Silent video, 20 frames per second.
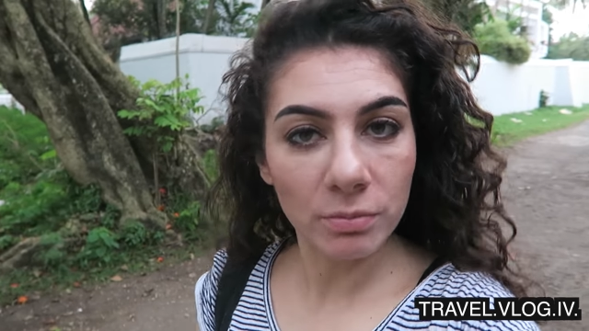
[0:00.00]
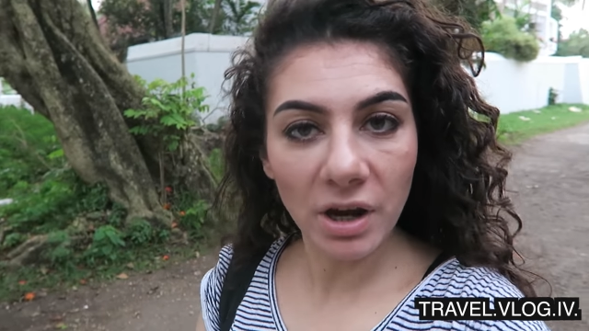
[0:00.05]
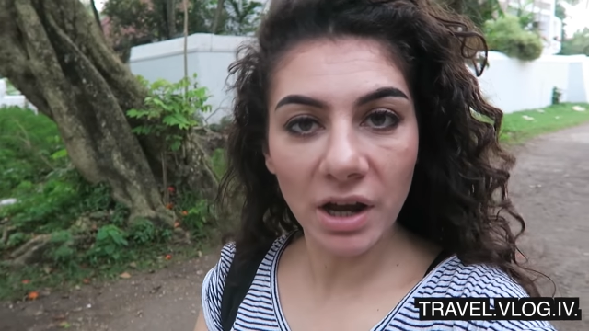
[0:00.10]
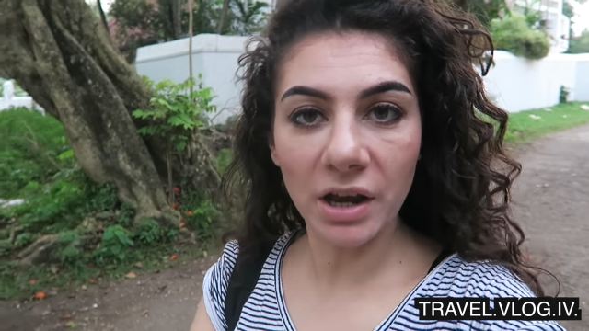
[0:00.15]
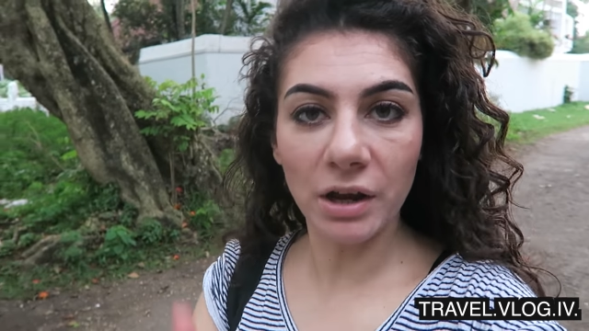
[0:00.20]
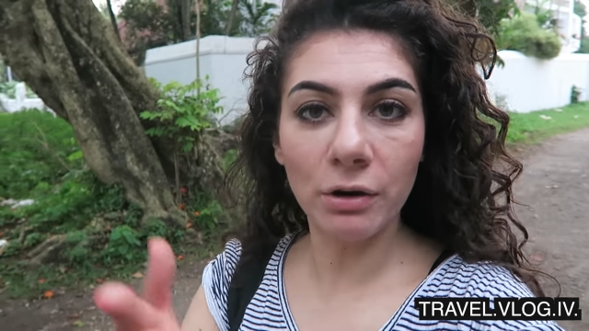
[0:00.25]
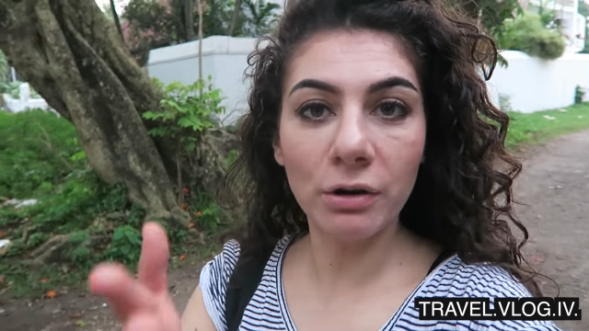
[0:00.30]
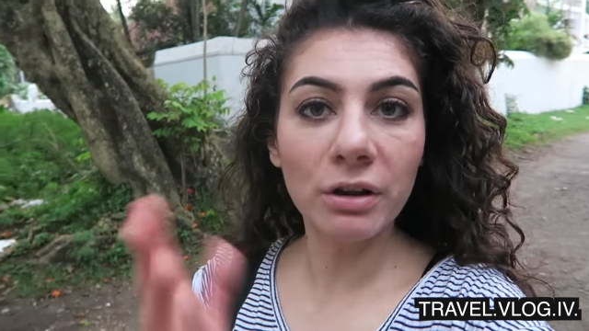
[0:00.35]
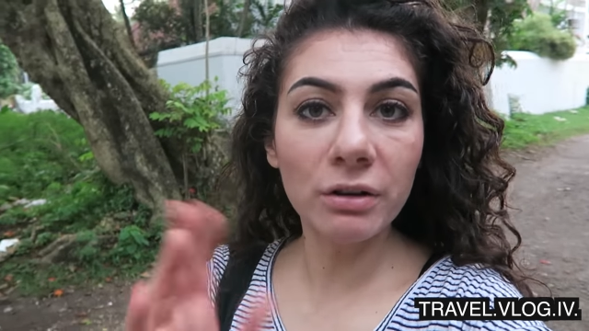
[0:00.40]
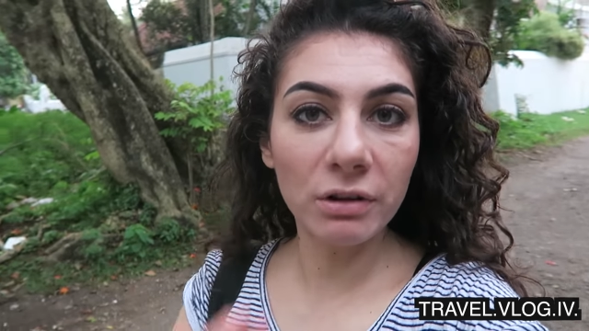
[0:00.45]

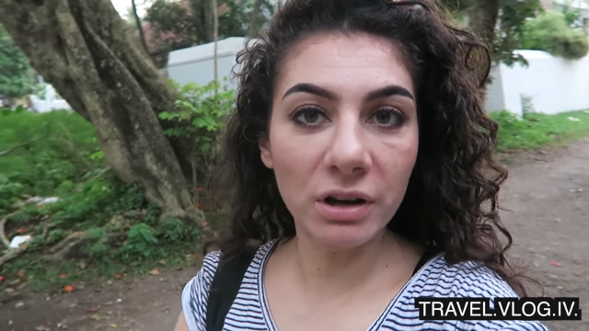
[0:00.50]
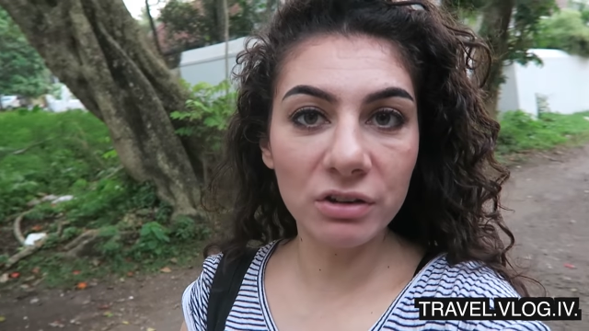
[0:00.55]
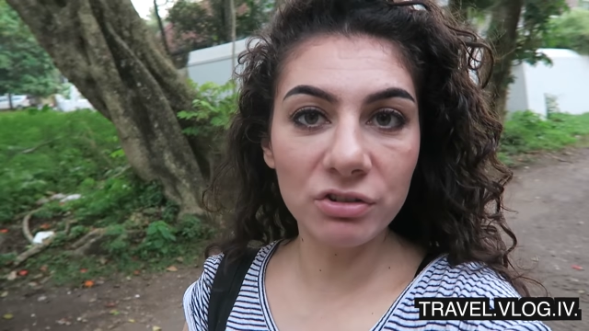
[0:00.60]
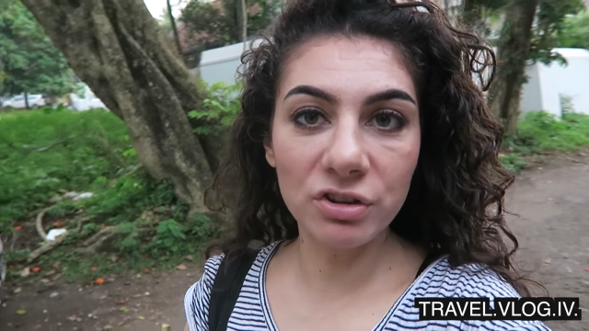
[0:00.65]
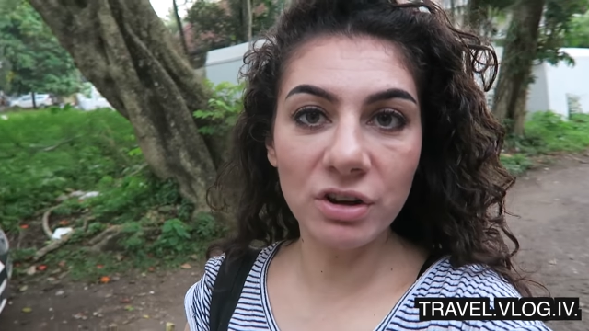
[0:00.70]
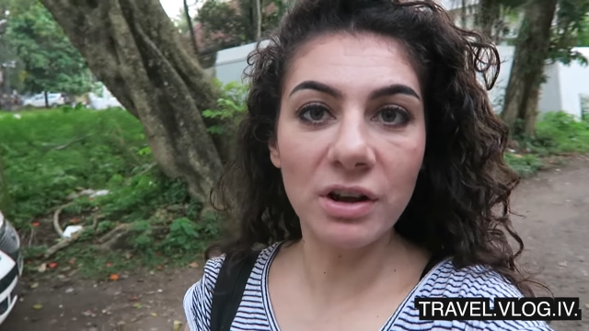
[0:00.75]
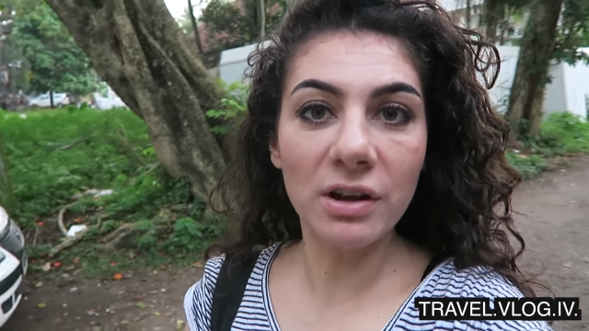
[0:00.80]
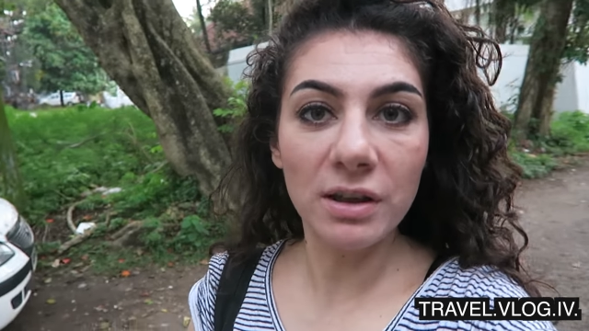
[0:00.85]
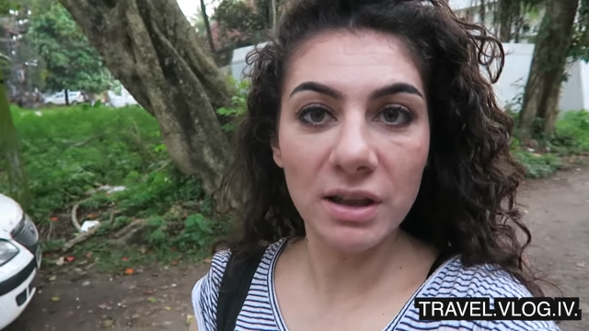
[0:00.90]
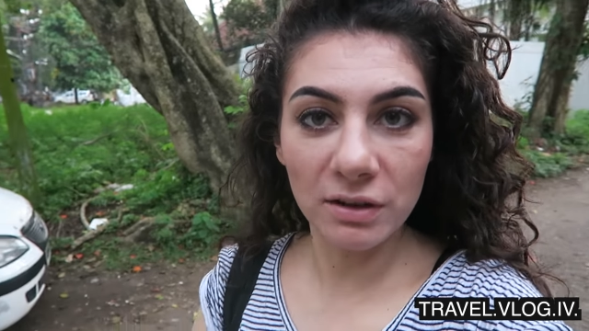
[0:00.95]
hire a
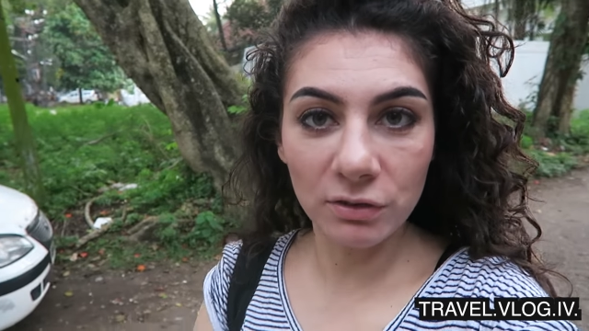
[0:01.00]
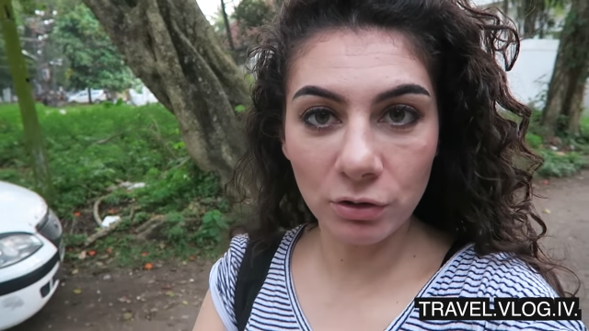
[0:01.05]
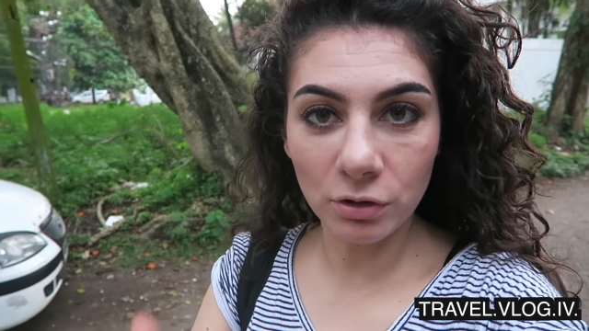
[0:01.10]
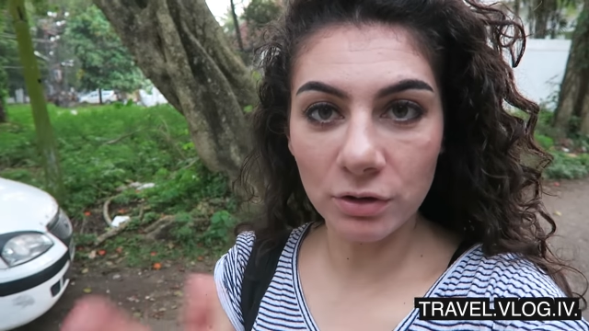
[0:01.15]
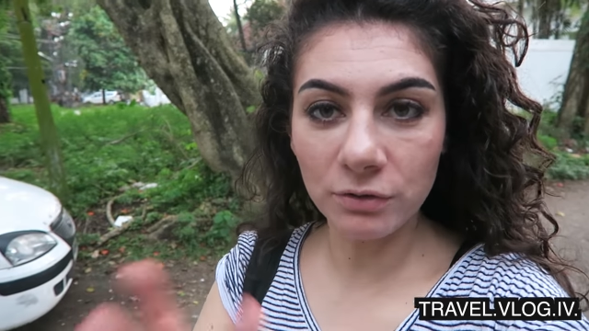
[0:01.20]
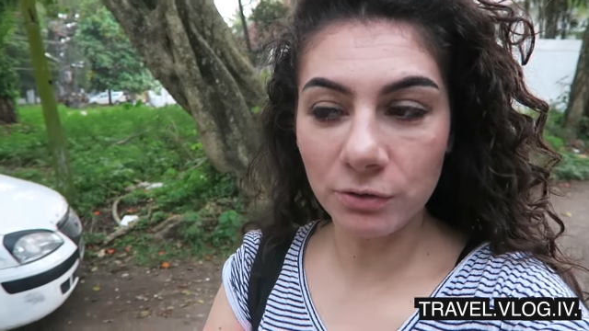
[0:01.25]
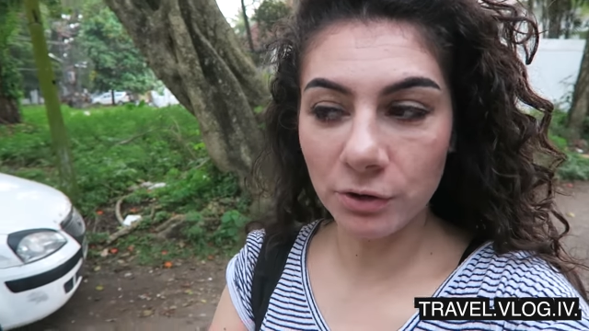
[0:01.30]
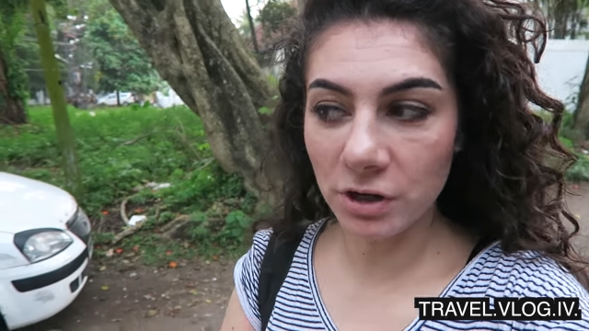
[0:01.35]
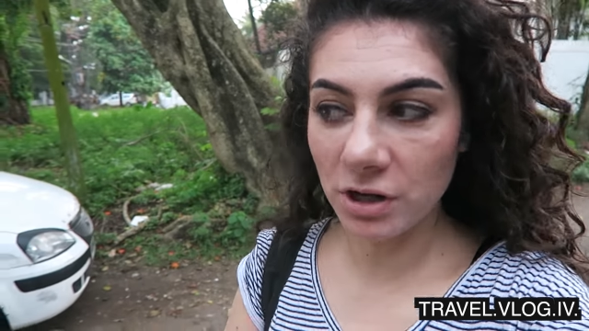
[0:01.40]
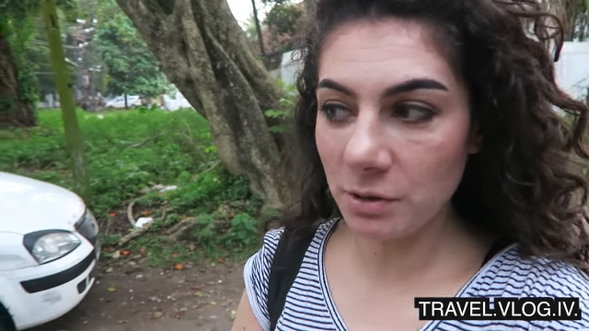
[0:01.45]
rickshaw. It's
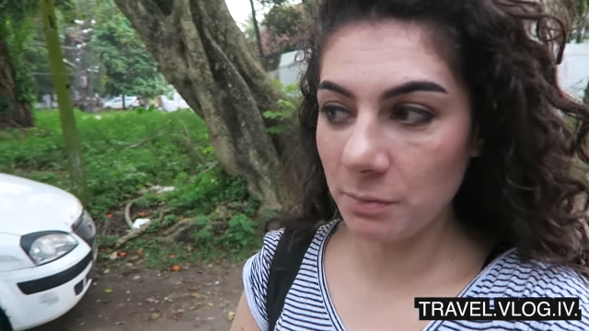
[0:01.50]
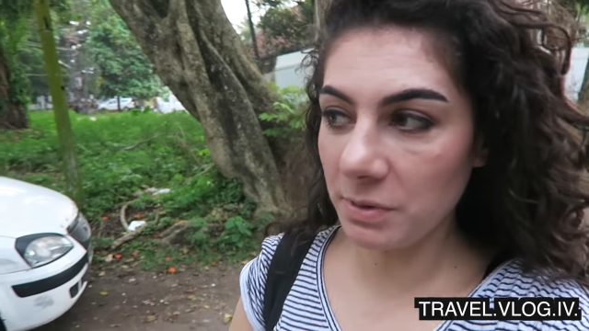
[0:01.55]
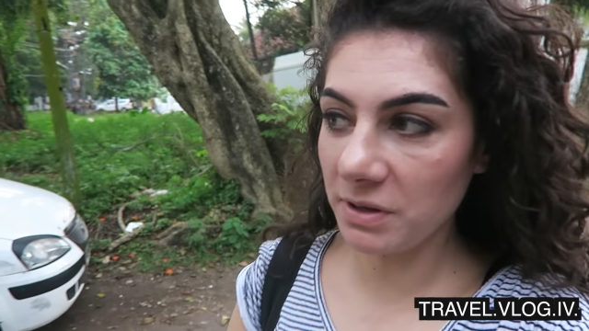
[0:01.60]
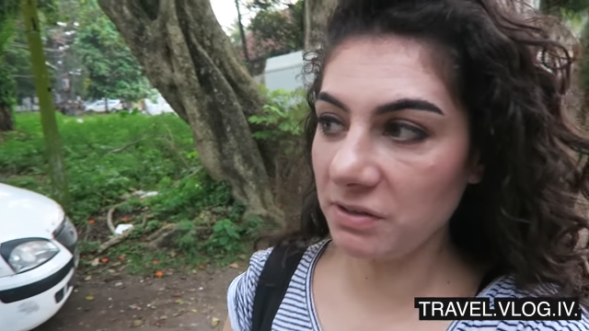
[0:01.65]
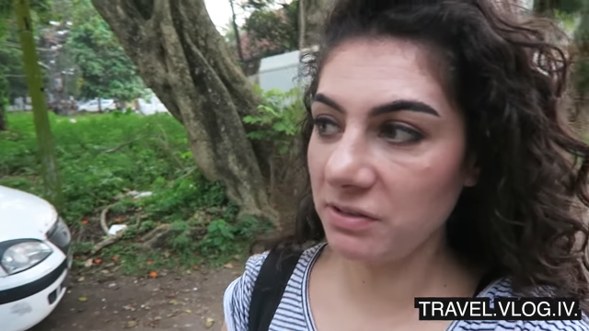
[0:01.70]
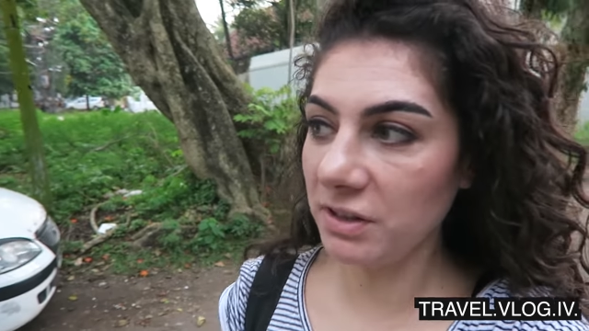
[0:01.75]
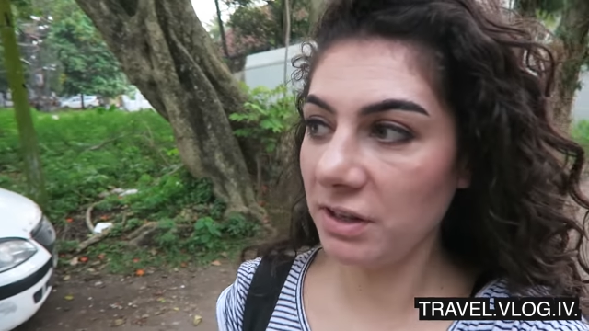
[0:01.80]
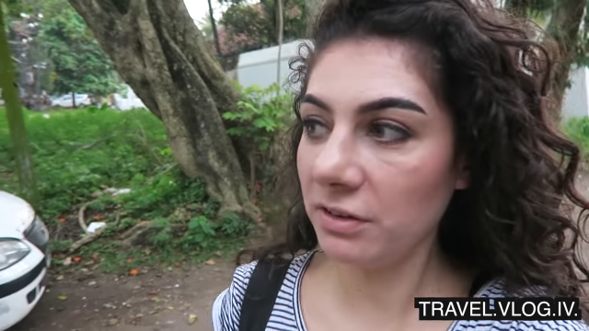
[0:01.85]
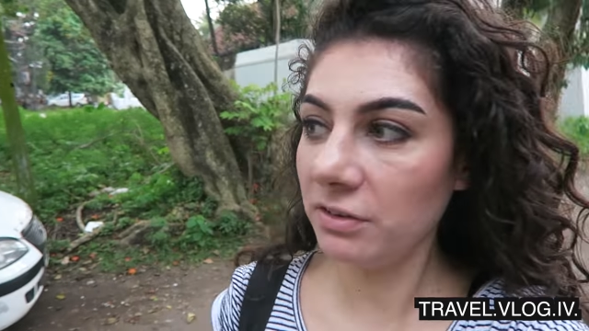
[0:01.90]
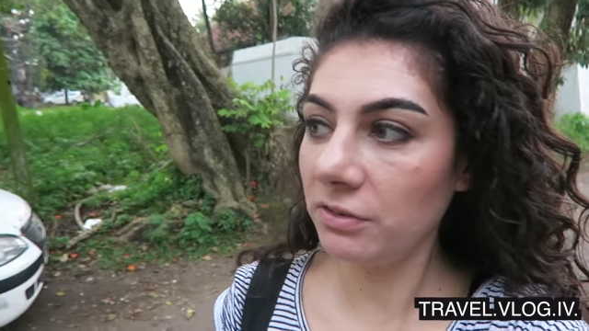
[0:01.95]
good for their
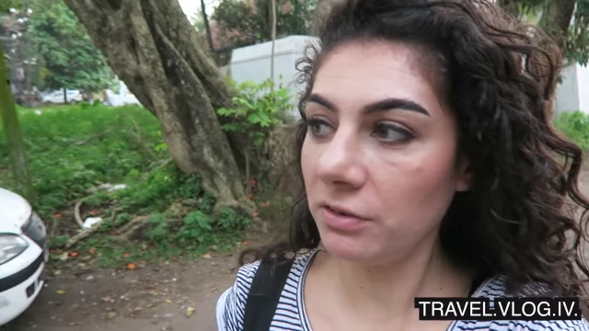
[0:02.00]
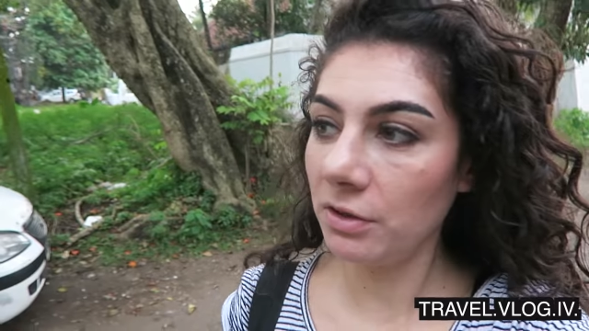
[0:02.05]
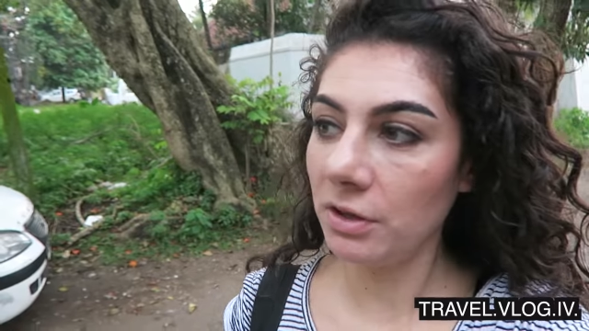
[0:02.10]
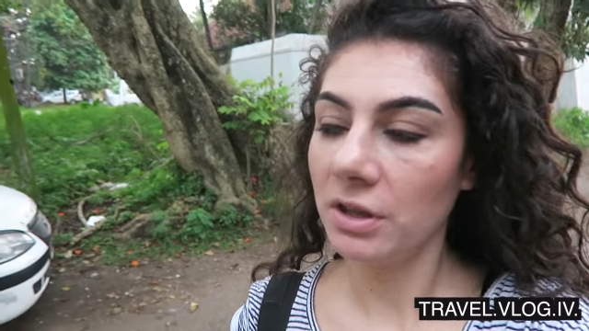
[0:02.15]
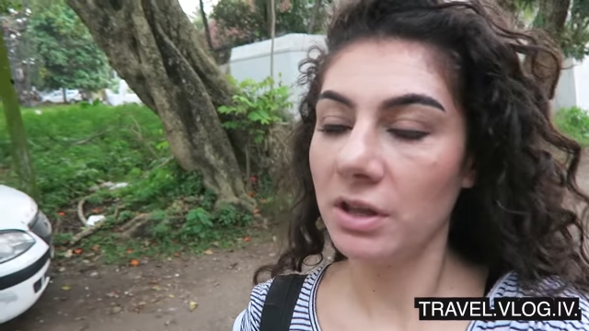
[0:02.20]
business.